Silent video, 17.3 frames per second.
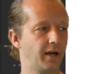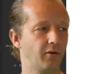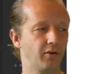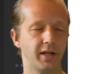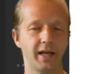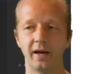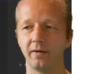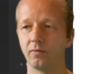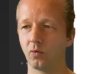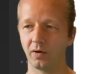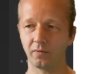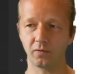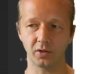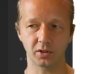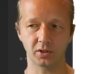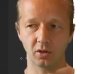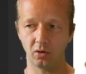I already have
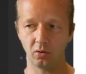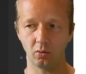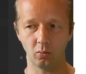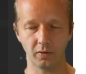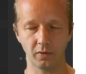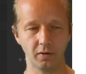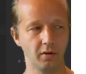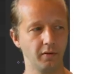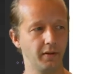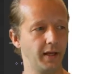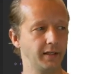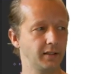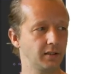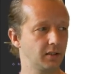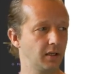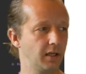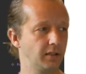reference code with all
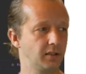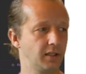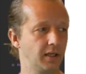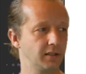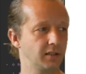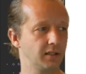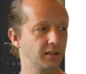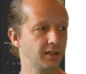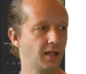that CSS.